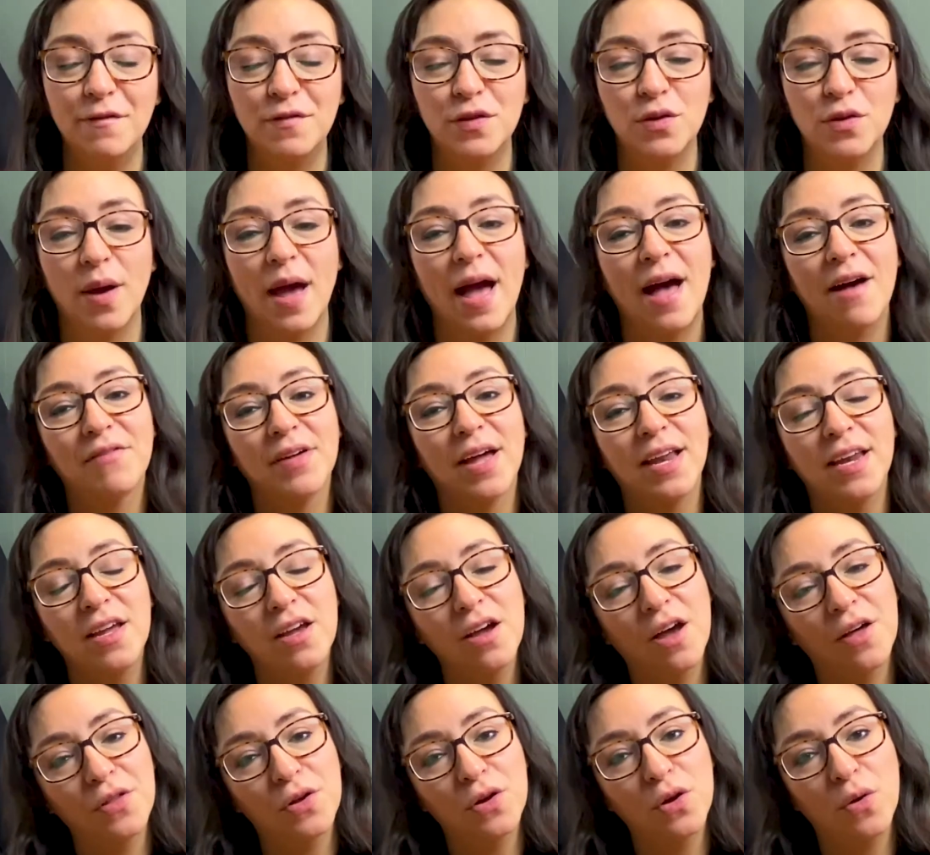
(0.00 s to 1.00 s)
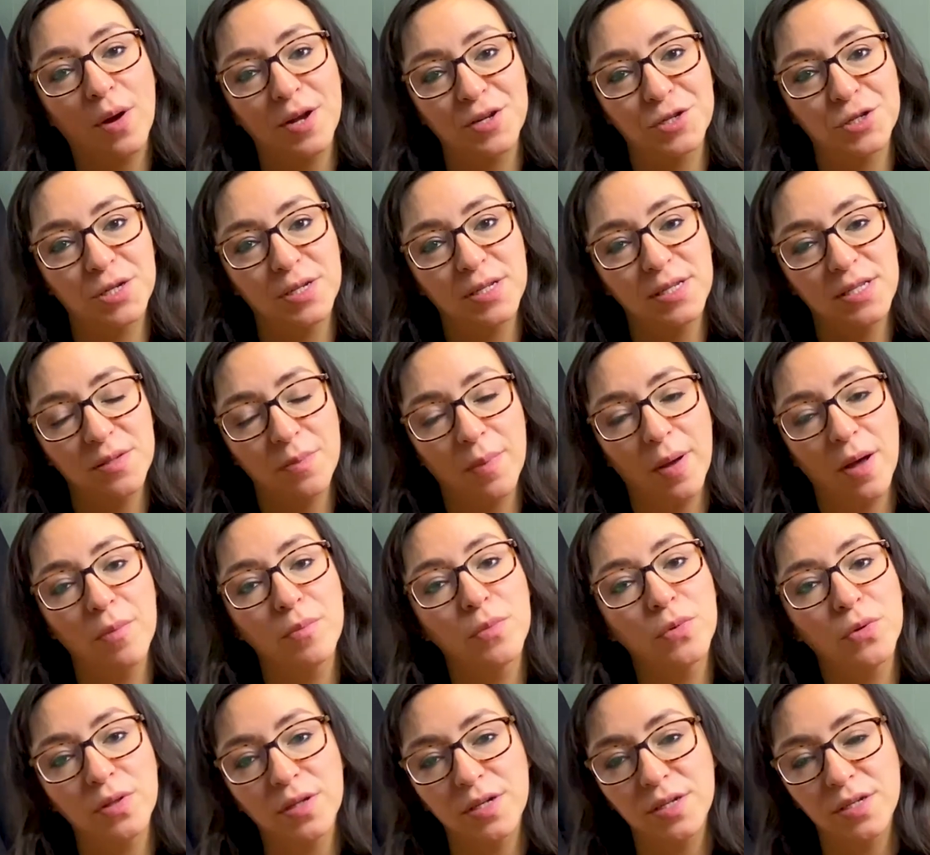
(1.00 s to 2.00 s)
If you have any other questions about
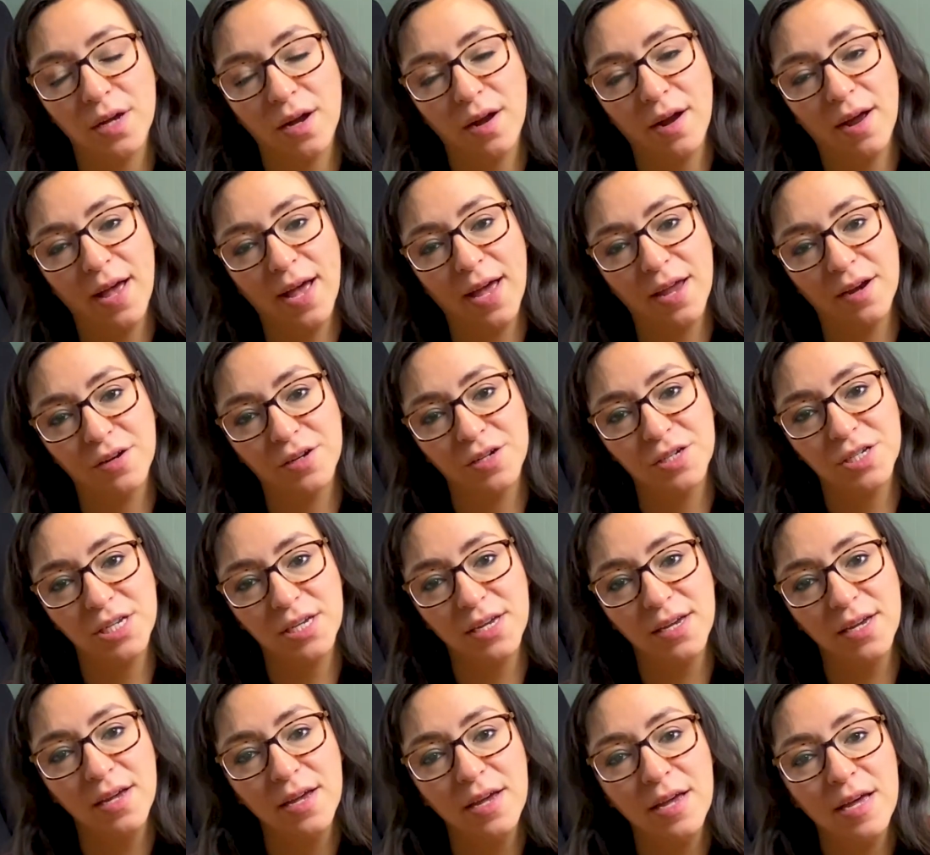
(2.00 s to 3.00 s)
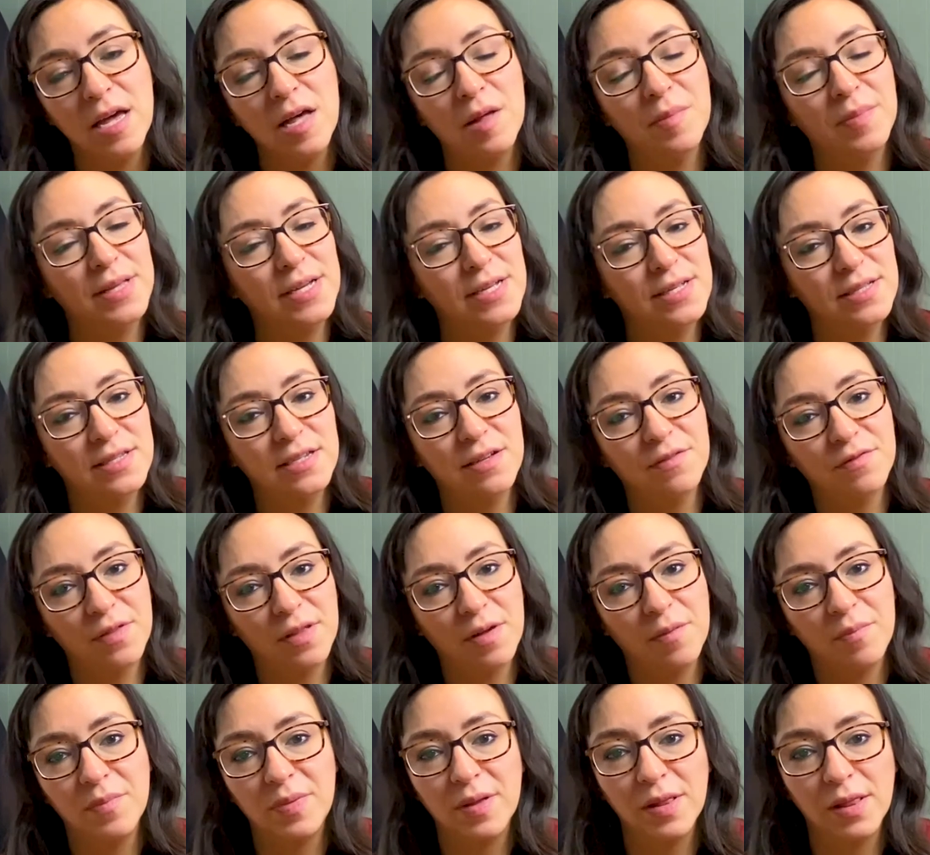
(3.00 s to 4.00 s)
Muladhara energy, please leave
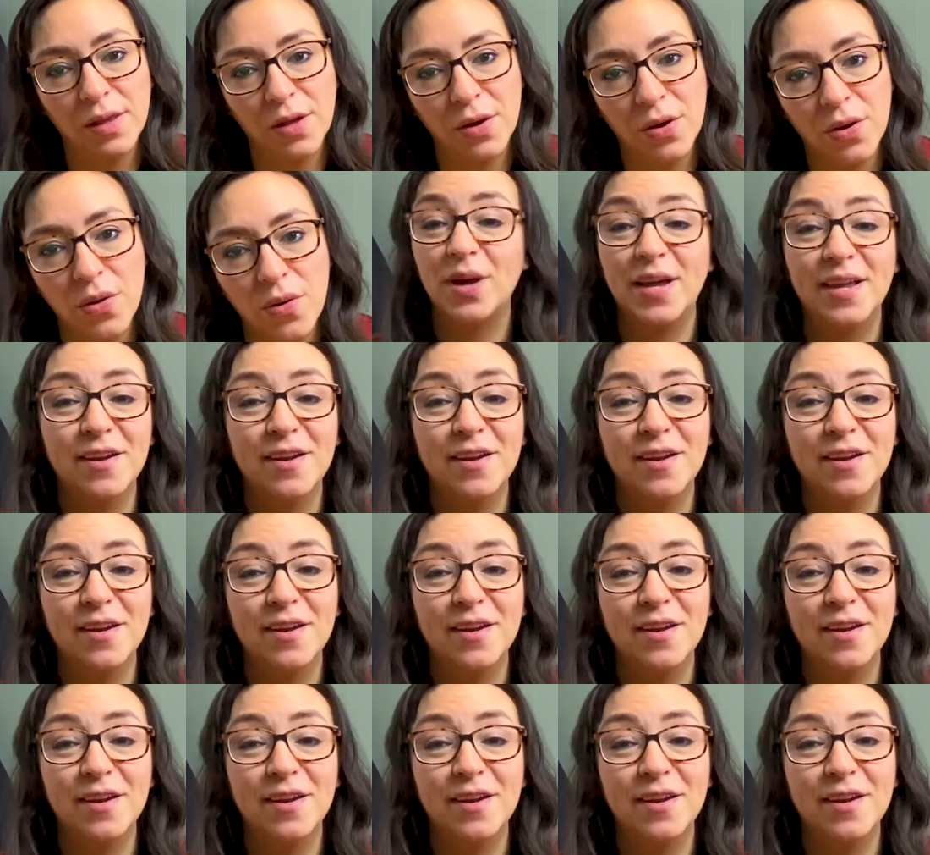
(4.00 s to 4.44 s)
them below.